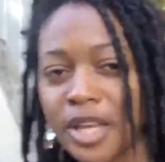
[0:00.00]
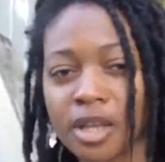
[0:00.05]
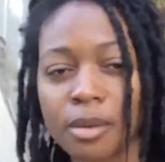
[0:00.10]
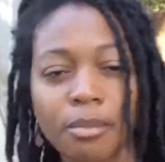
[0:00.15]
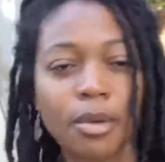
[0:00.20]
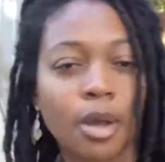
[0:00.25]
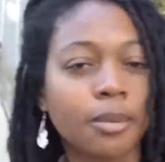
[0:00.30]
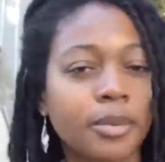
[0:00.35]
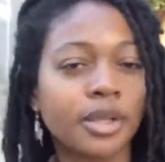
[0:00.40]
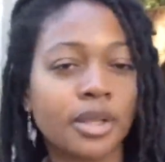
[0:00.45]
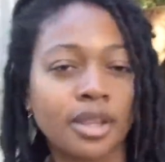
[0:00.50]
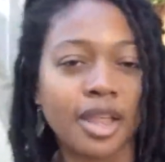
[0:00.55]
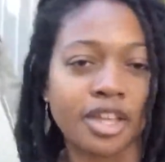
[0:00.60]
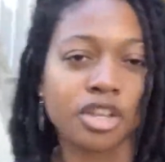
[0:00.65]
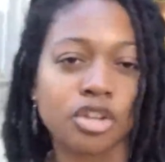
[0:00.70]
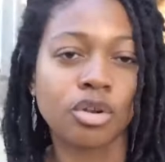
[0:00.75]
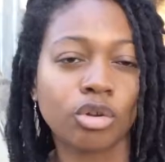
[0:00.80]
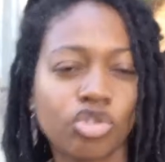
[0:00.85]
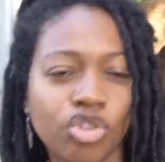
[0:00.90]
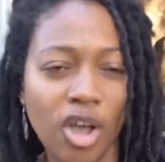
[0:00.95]
pick them up and
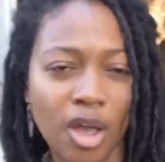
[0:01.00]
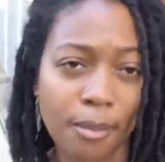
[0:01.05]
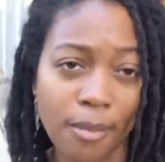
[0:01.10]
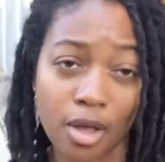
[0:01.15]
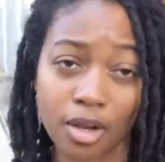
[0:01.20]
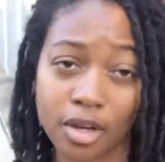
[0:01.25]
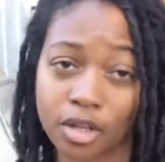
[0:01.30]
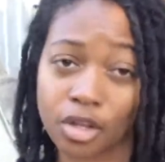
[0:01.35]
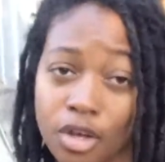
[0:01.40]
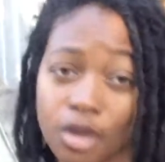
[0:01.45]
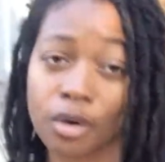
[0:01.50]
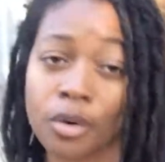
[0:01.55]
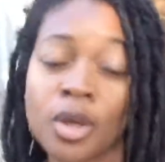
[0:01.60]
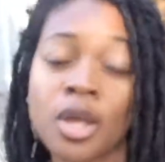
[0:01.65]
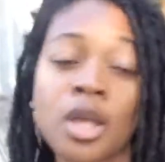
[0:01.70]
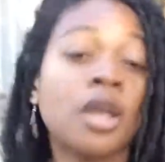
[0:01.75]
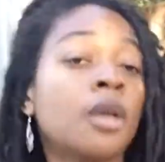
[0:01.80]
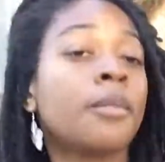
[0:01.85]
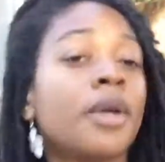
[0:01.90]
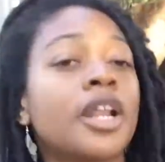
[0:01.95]
try them on and go.
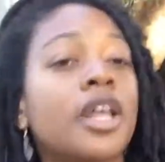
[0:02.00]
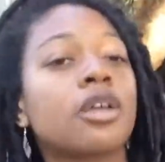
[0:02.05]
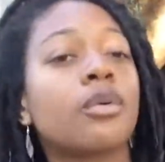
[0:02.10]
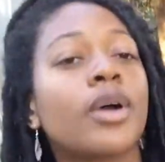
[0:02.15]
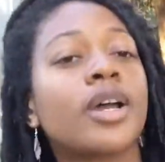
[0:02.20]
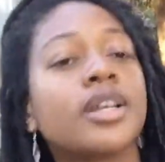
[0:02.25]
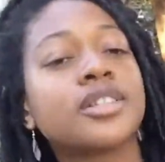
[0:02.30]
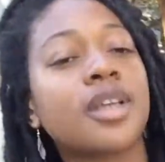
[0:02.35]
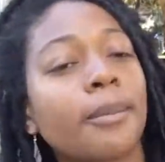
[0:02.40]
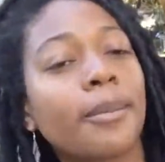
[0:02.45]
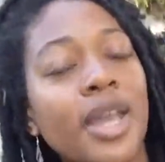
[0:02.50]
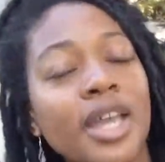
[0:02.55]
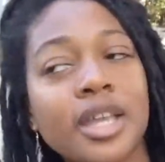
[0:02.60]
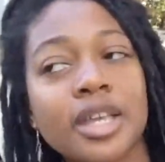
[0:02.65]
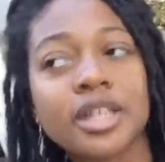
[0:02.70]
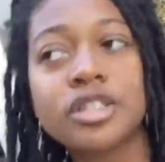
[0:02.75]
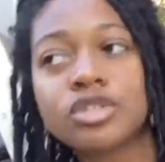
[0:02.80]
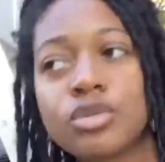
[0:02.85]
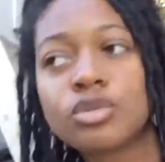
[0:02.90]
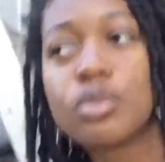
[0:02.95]
But anyways, I make
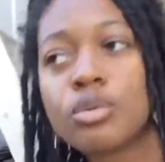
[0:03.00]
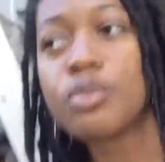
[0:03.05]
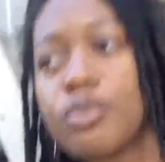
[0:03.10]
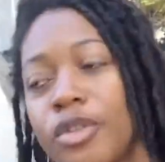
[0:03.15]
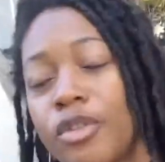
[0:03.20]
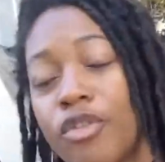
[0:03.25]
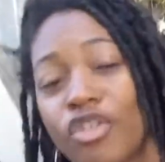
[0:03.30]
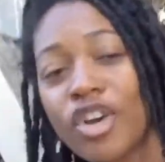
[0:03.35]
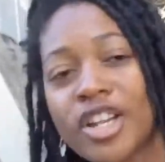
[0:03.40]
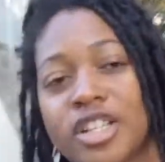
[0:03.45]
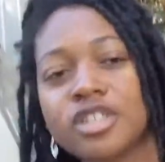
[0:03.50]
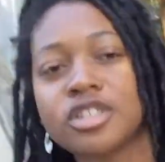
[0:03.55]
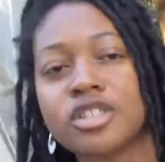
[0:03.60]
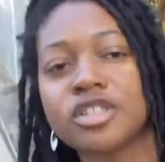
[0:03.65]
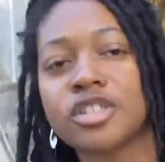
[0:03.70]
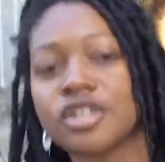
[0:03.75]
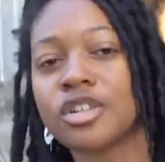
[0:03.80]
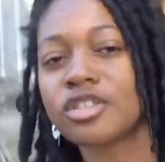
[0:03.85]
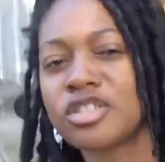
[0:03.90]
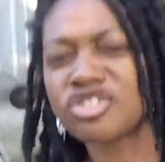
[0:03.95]
it to the
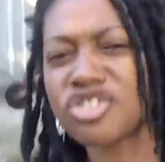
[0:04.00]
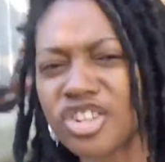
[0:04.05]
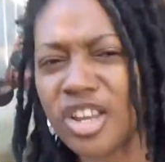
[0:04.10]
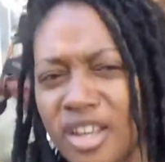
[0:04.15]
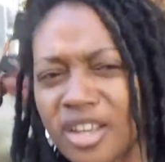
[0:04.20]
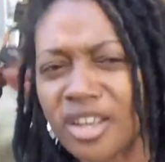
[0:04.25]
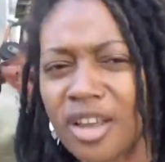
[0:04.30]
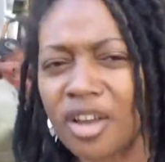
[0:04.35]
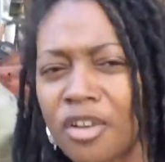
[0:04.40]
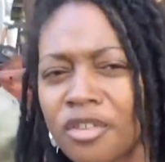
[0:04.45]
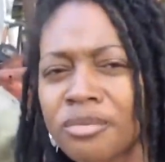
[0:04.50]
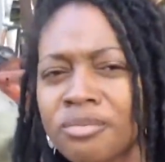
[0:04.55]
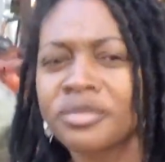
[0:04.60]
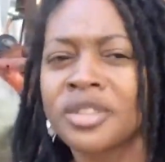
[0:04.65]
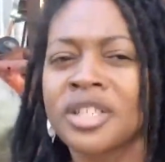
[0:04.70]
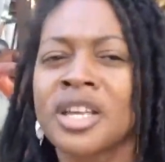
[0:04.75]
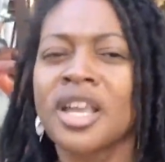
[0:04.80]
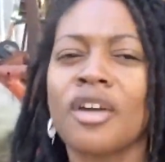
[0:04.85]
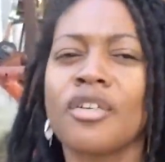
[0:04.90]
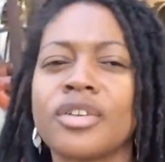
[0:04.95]
register, check out.
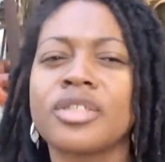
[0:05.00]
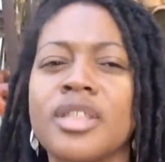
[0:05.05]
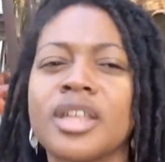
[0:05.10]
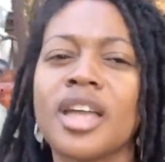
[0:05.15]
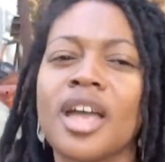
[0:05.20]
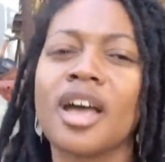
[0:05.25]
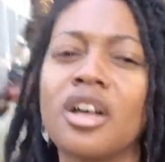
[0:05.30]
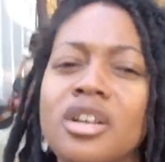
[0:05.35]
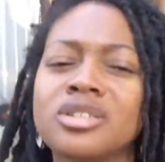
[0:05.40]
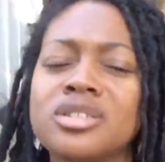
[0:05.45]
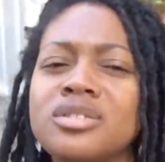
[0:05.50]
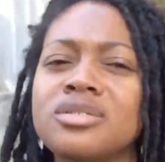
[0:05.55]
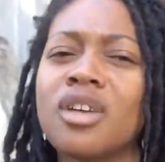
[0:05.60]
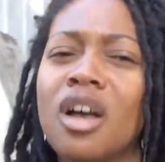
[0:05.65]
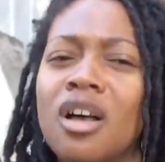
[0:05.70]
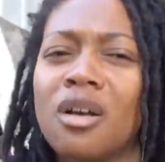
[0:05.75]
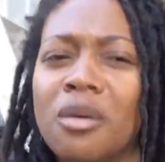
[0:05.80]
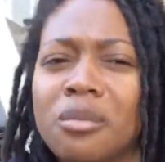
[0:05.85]
Everything else